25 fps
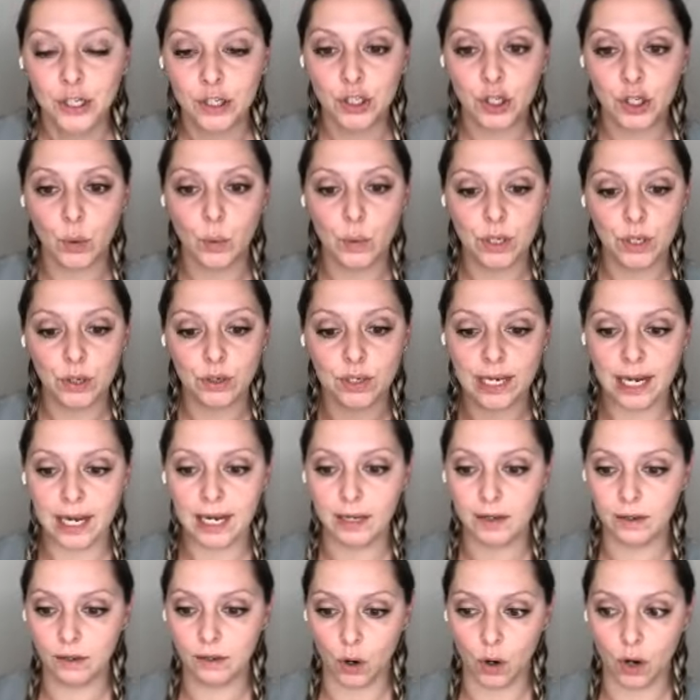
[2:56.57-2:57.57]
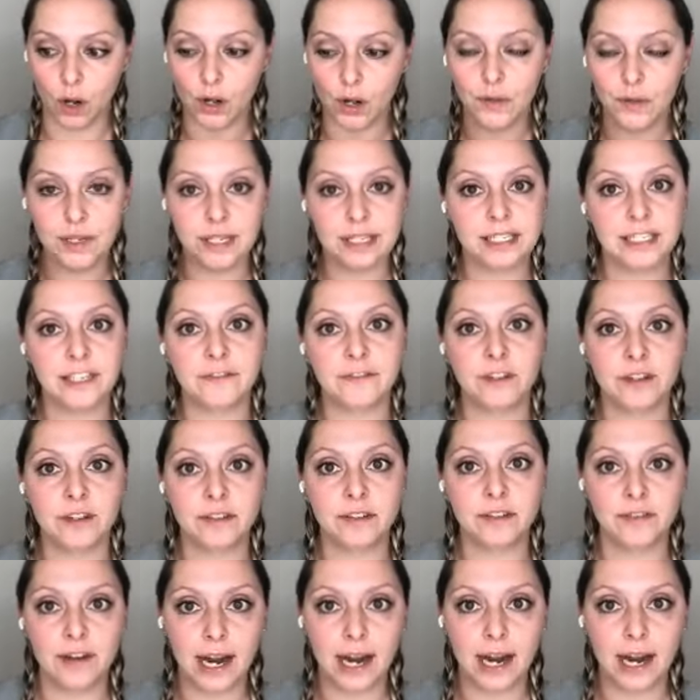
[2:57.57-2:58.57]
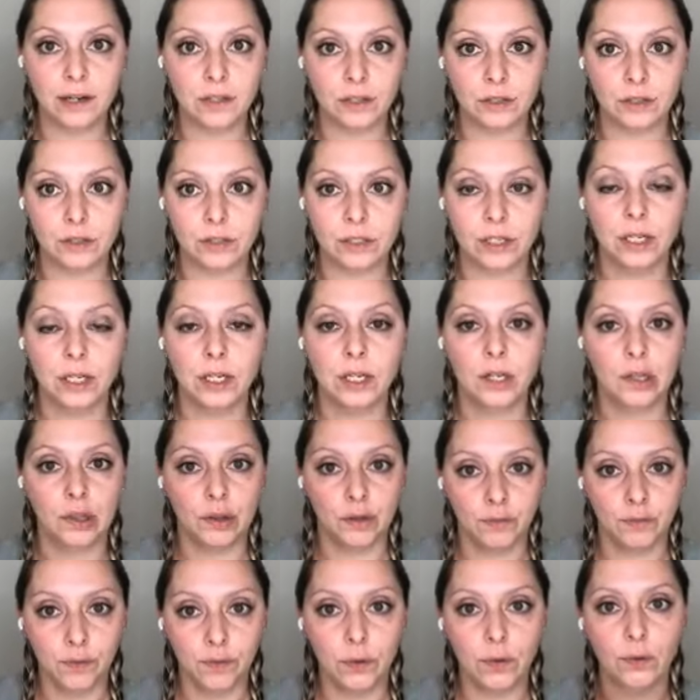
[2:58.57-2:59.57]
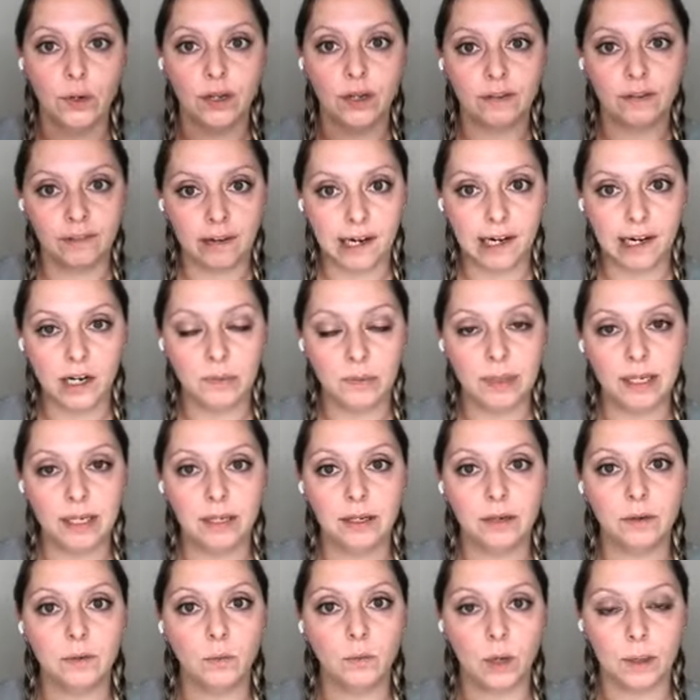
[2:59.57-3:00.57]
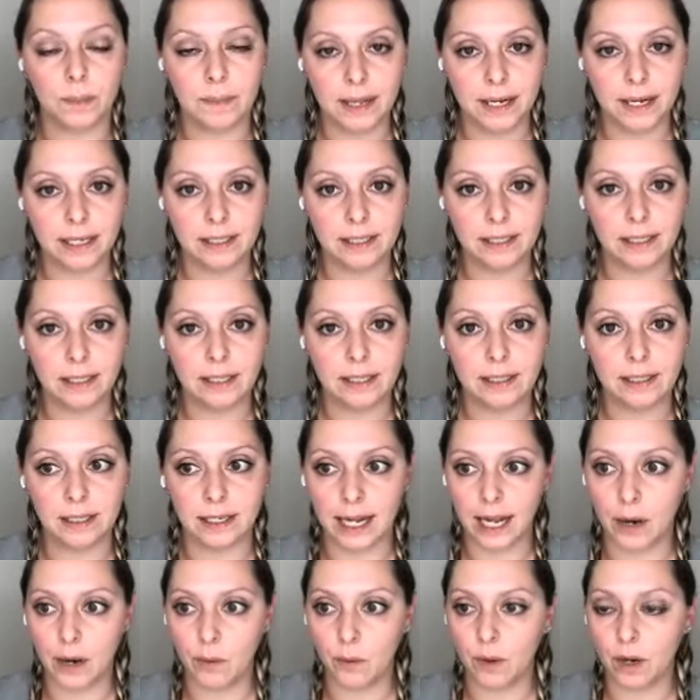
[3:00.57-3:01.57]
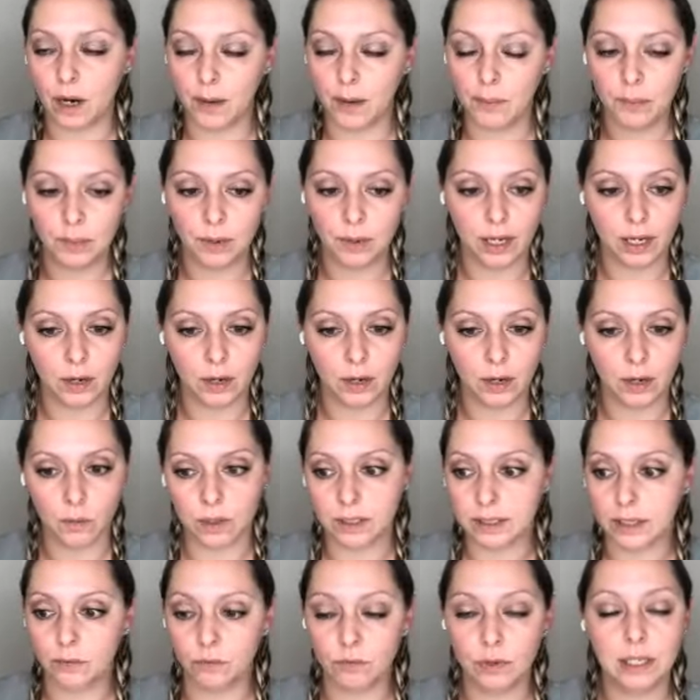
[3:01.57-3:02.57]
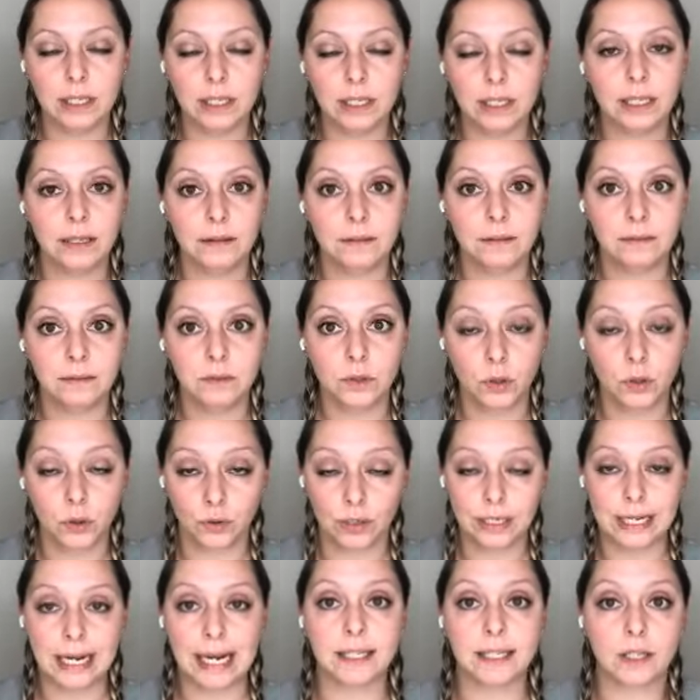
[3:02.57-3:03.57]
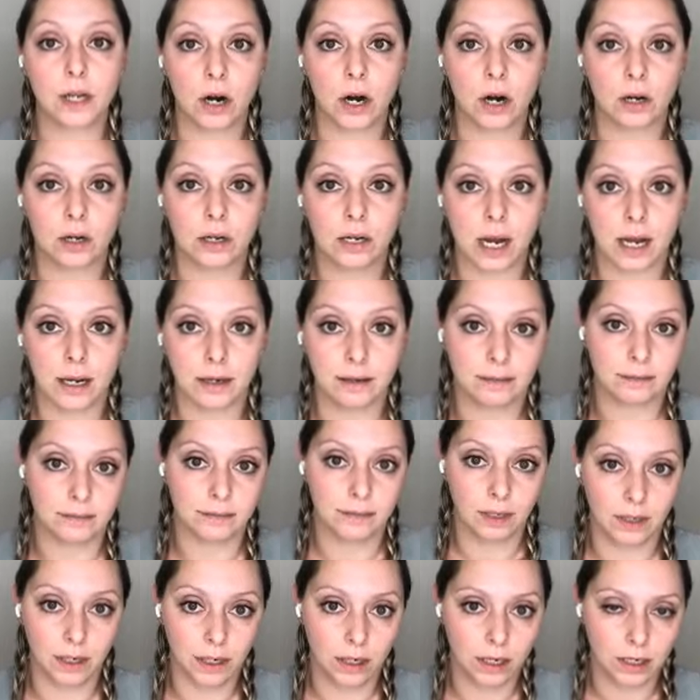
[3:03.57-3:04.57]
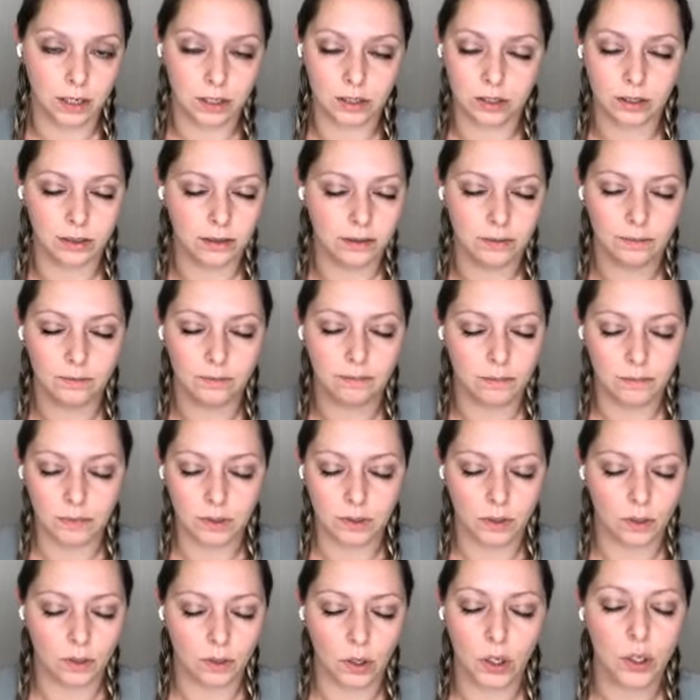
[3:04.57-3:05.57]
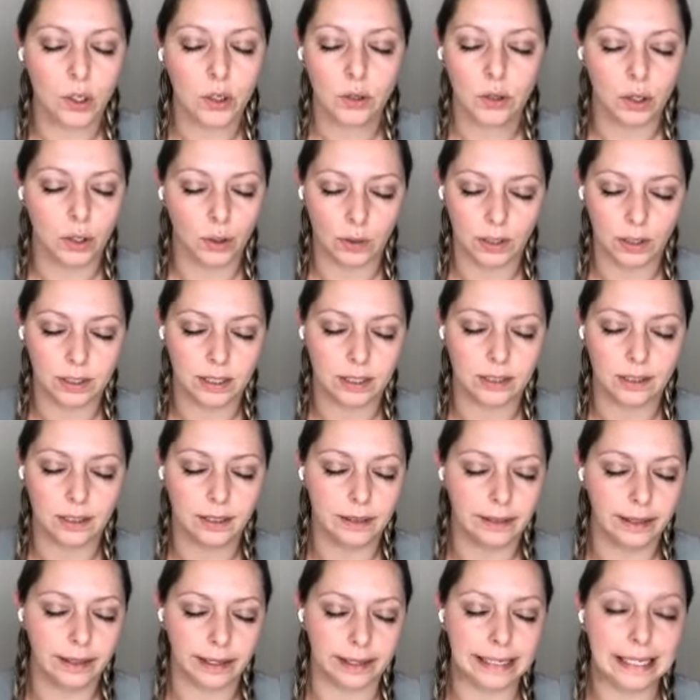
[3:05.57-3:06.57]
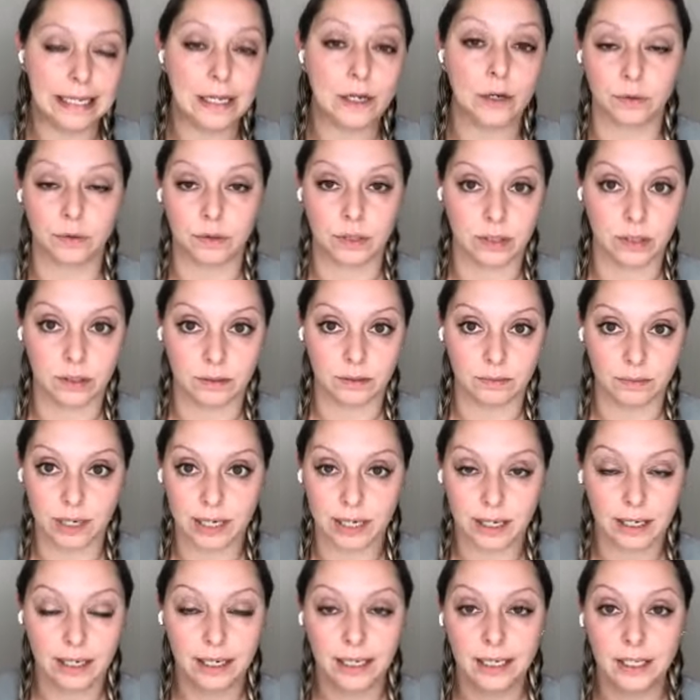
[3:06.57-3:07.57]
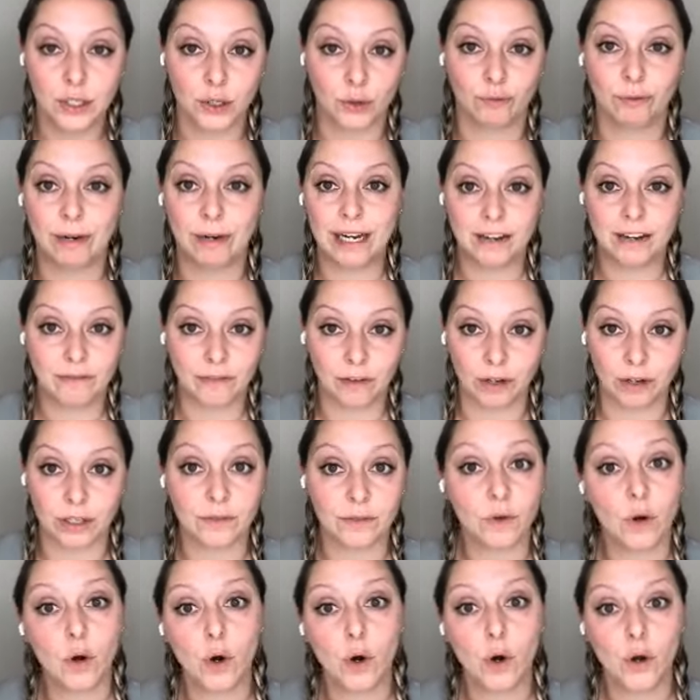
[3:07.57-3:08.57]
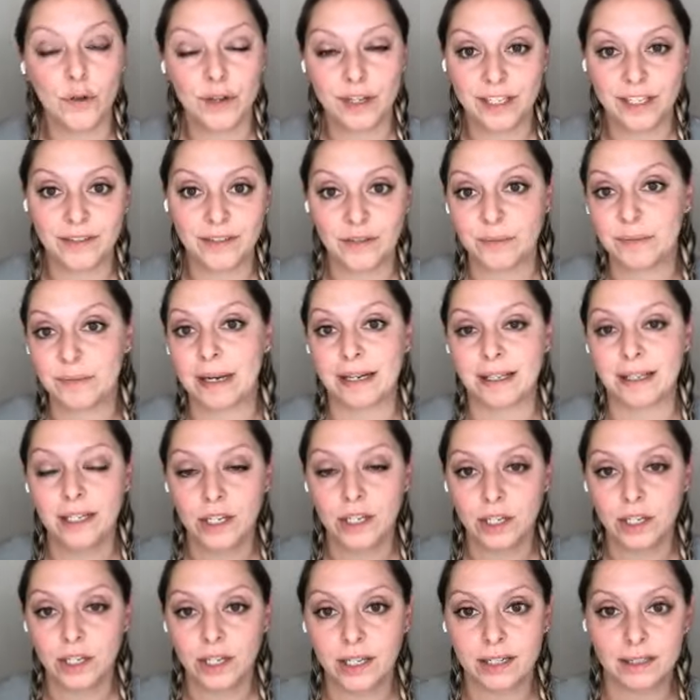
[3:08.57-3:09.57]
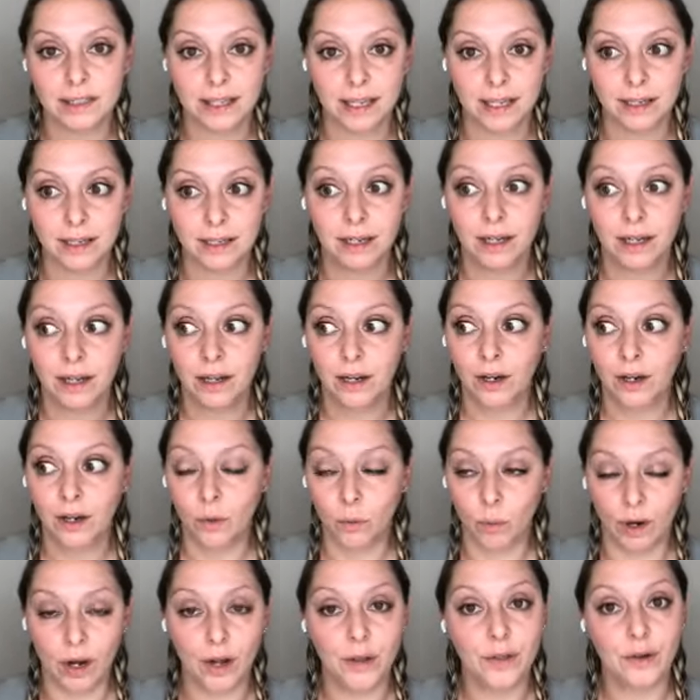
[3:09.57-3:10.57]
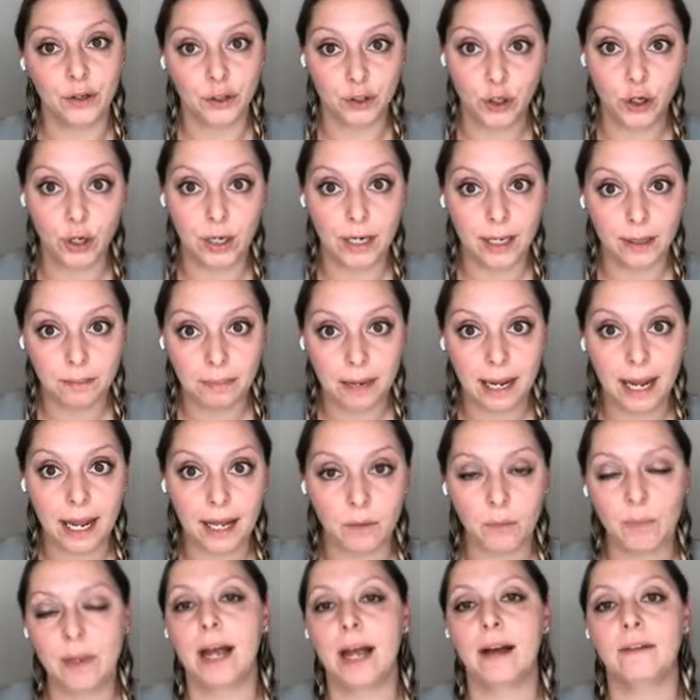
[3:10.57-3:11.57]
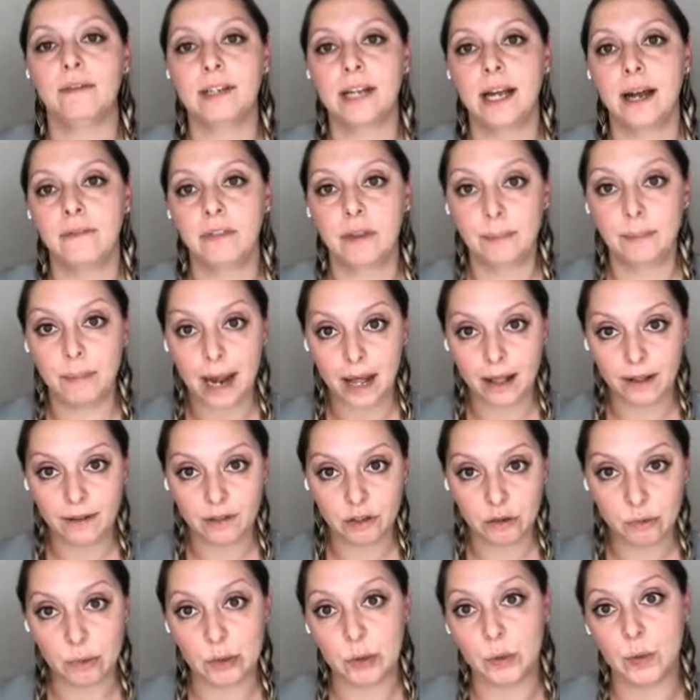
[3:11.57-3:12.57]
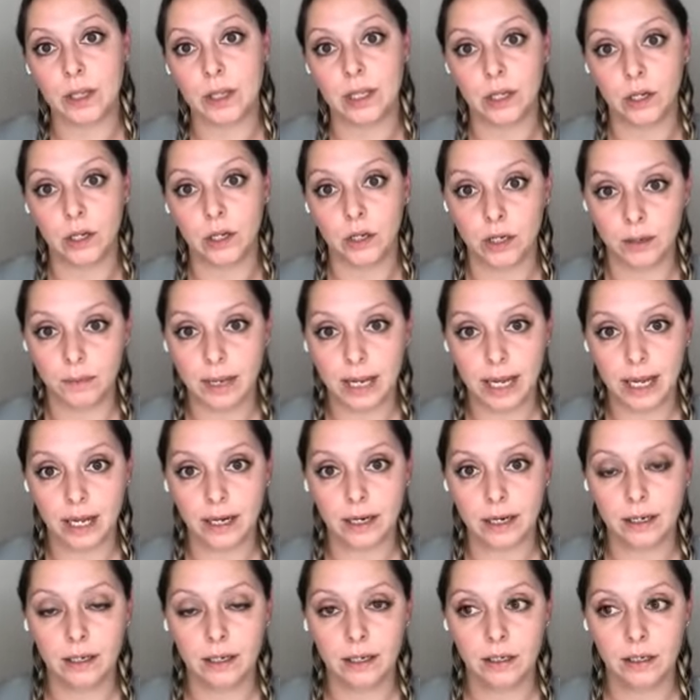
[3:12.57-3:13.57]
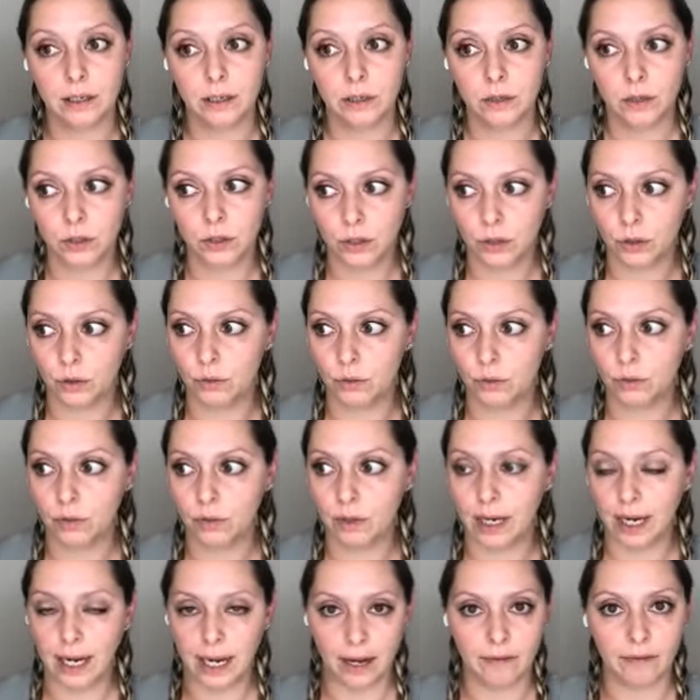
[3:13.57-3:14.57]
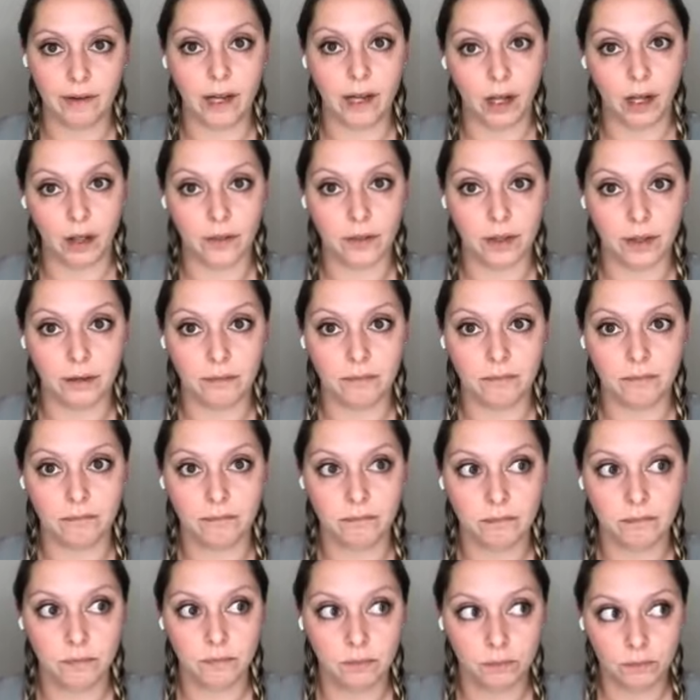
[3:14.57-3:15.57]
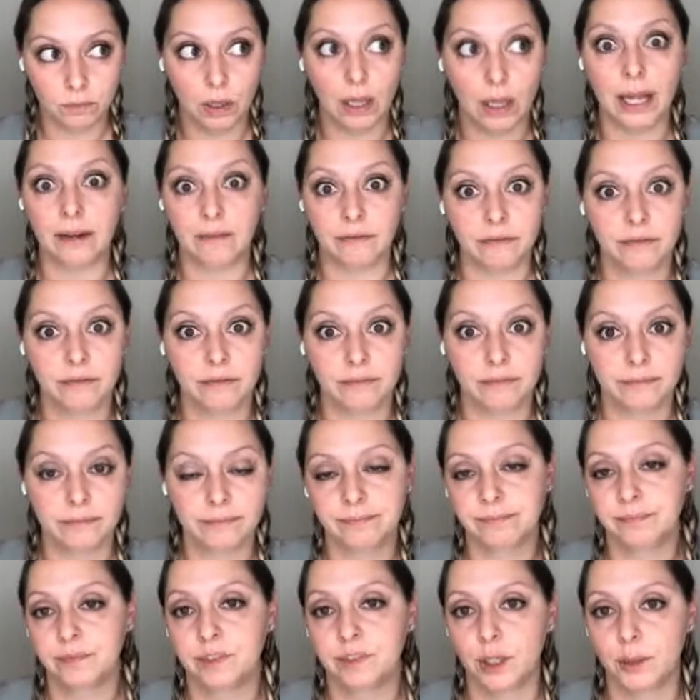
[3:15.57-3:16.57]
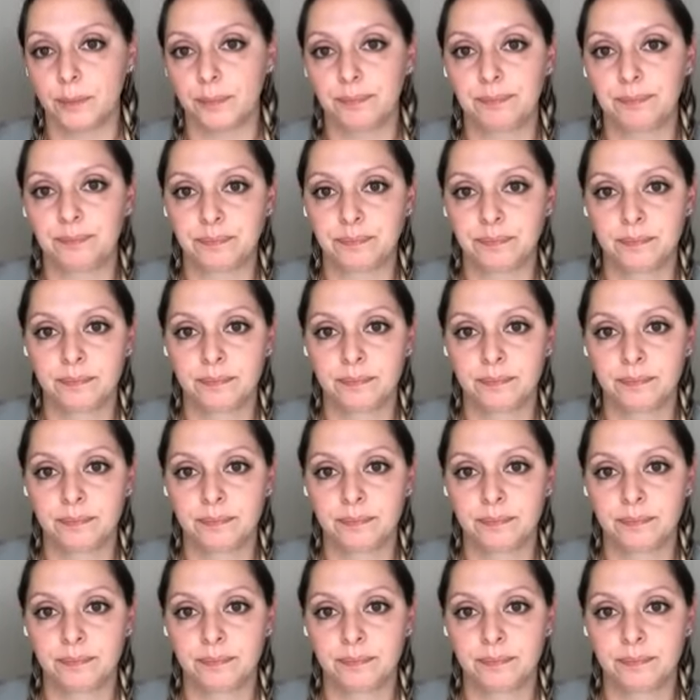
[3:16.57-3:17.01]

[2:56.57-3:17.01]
So when you take all these different factors, the food, environment, what medicines, and how our upbringing was, it really creates our gut. Our gut is, you know, it's a, like an ecosystem, right? It's a rainforest, all these different bacterias, and well, there's good and bad, and we have to have the balance between the good and bad to have a healthy life. So, yeah,